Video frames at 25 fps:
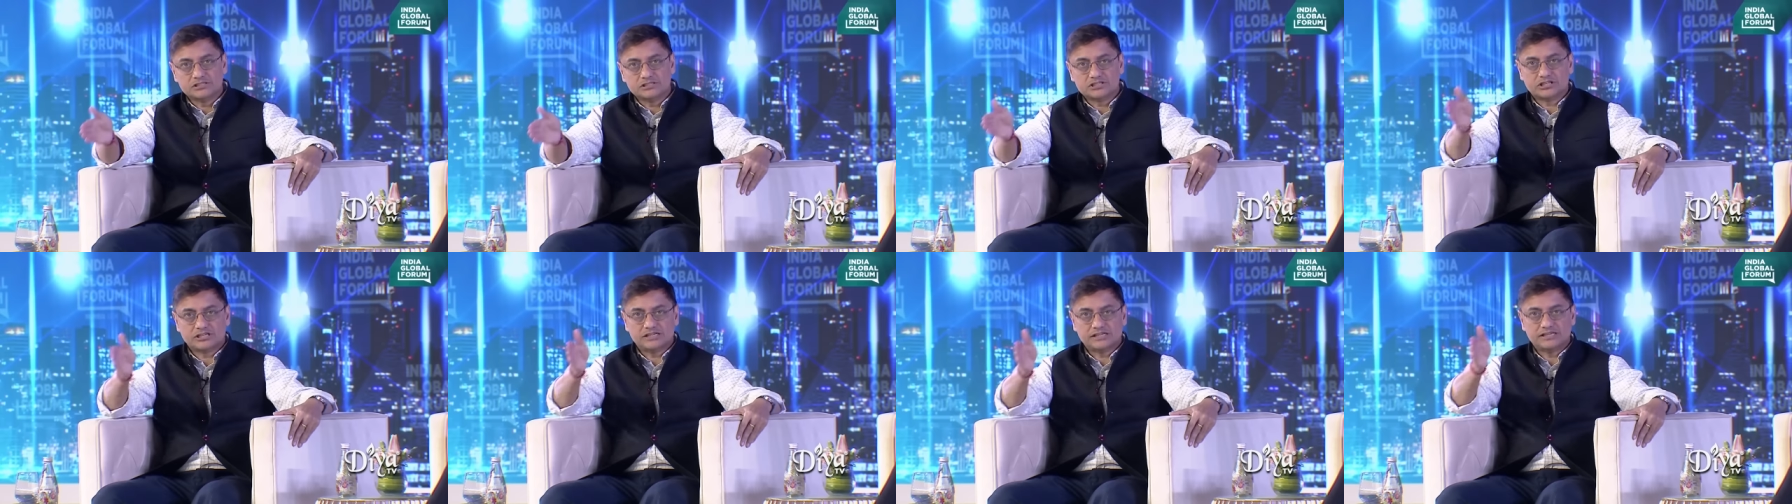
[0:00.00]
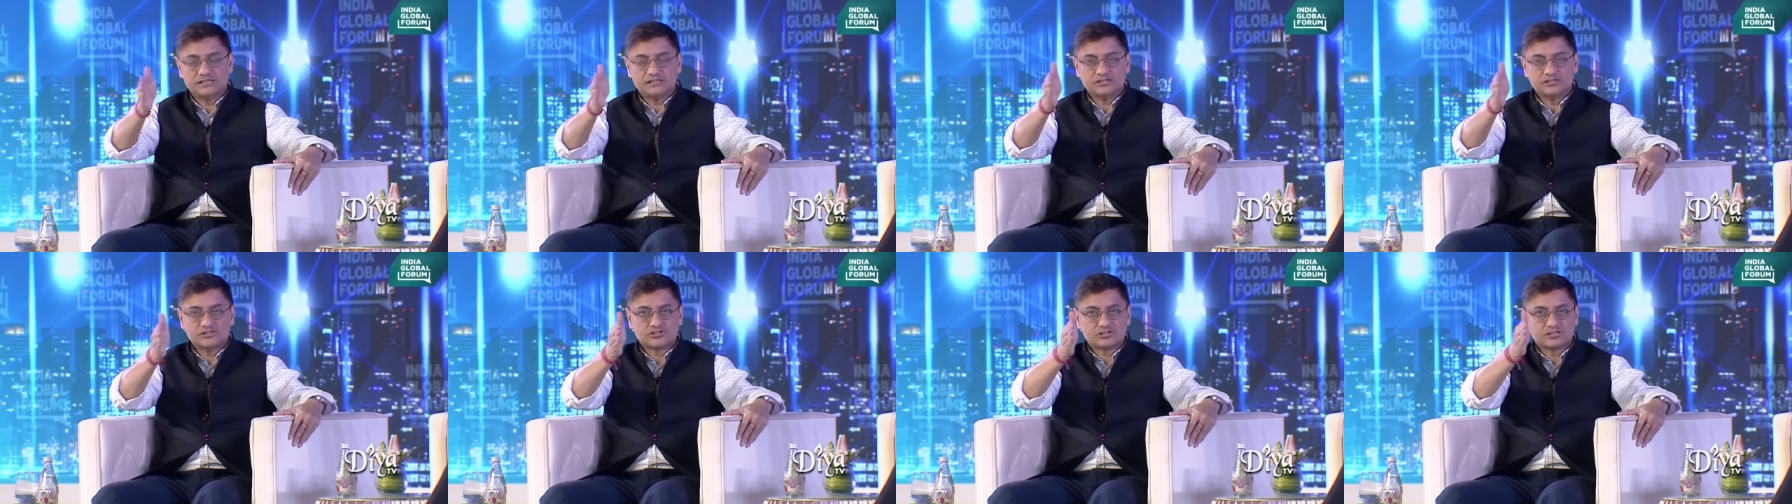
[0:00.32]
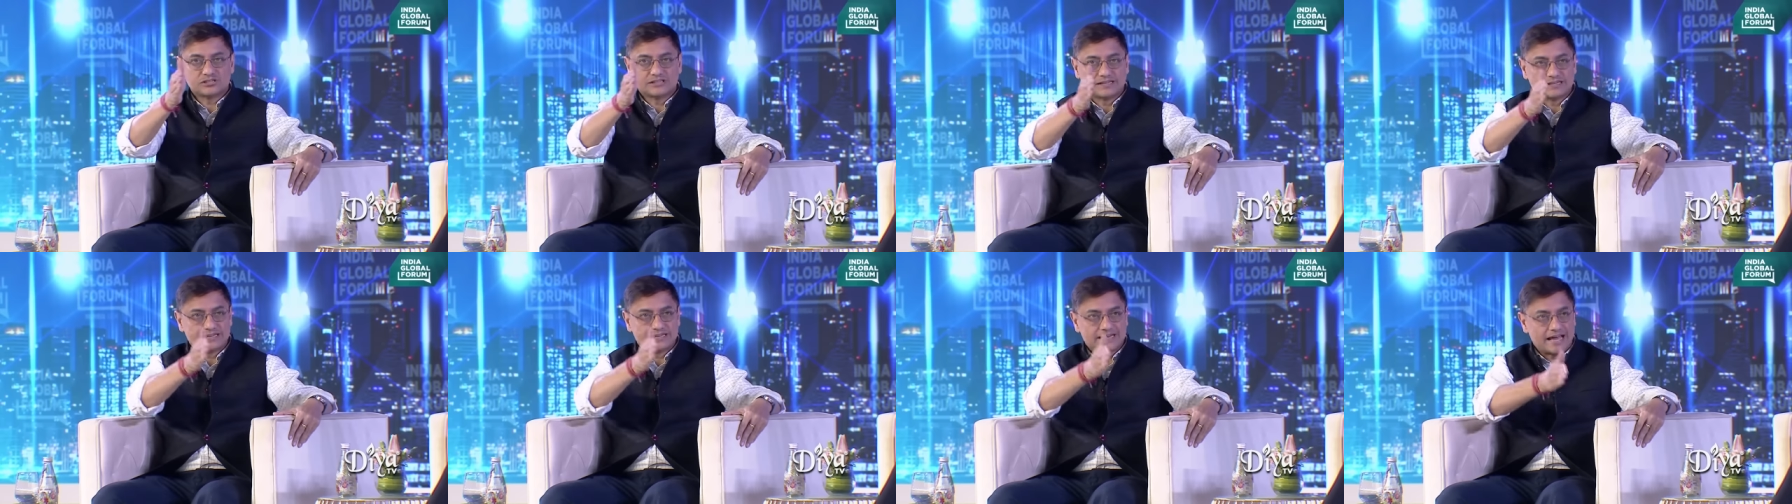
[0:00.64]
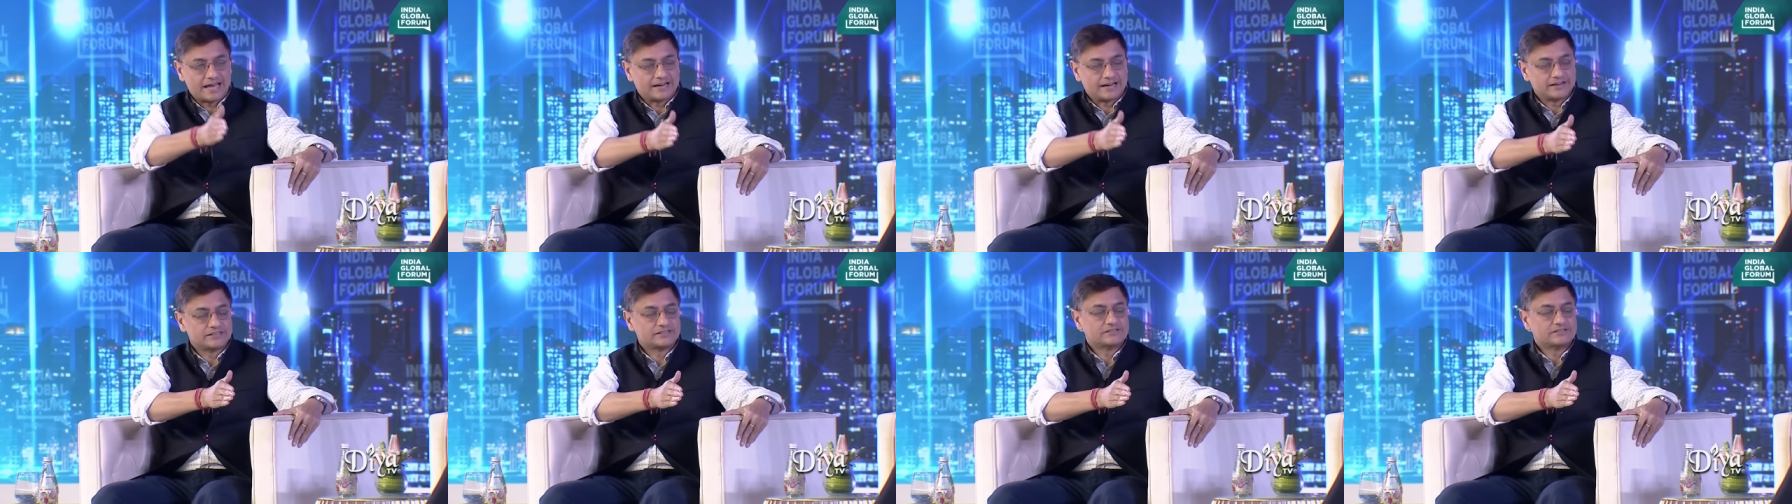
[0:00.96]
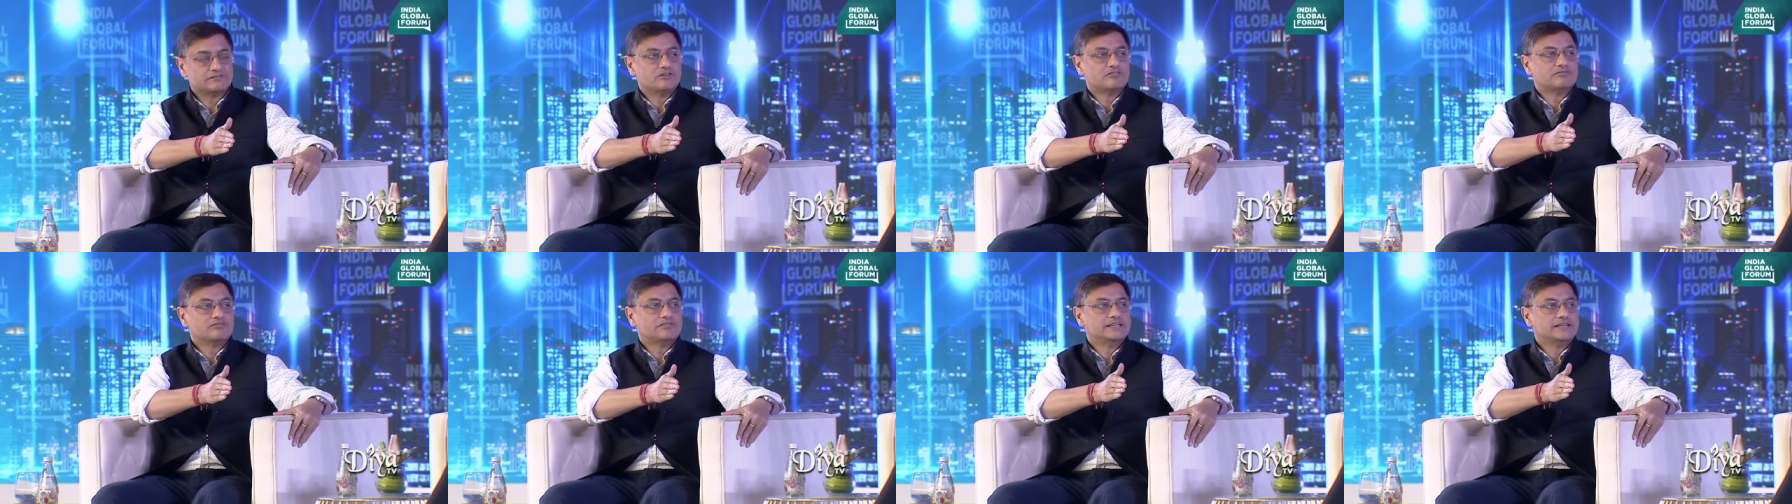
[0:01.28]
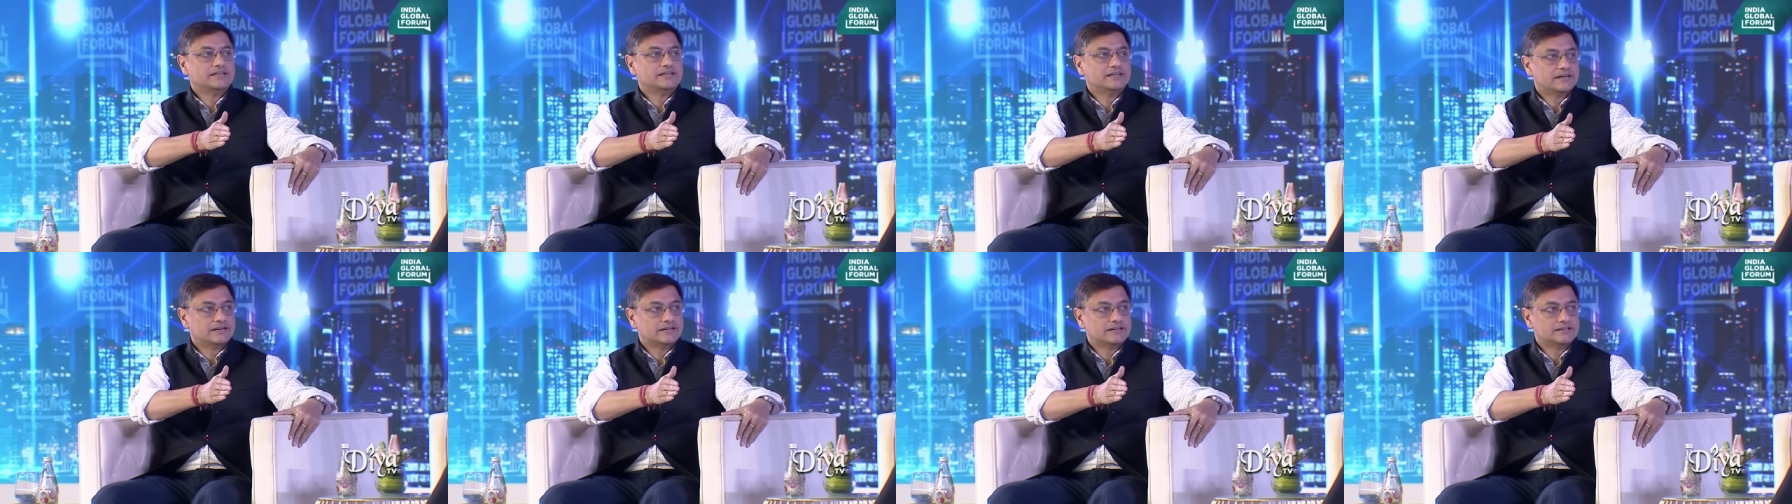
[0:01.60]
change in the narrative of
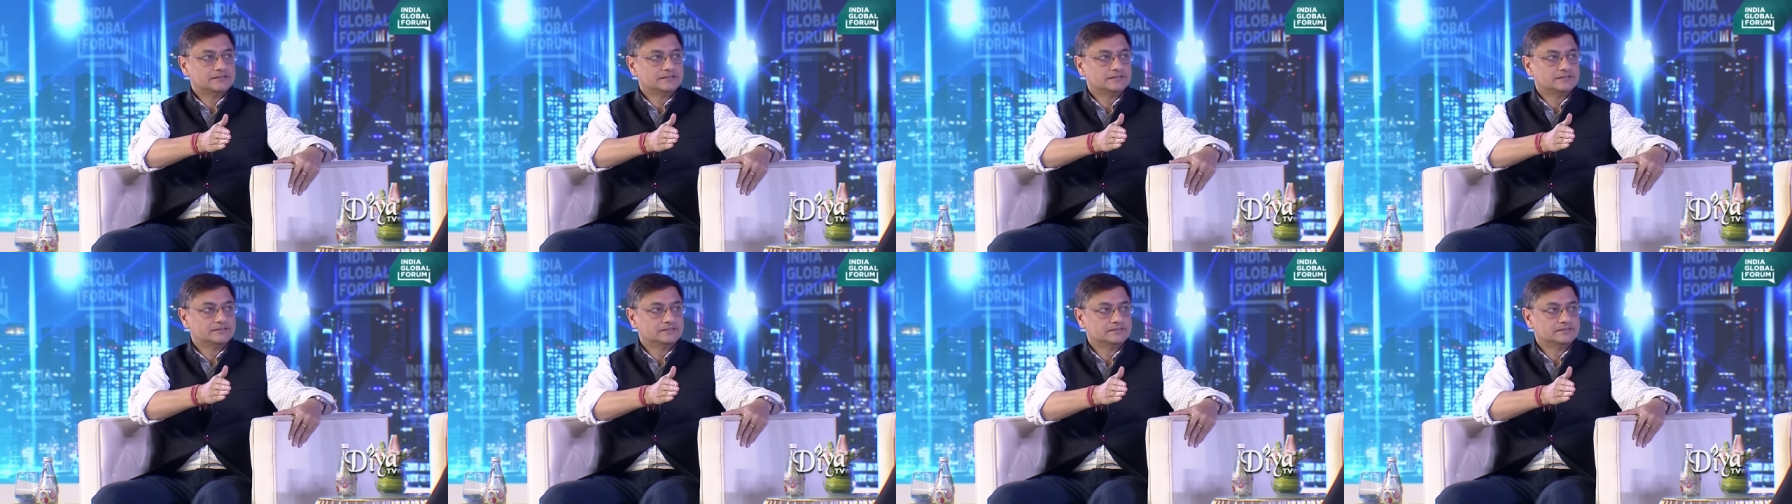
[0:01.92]
India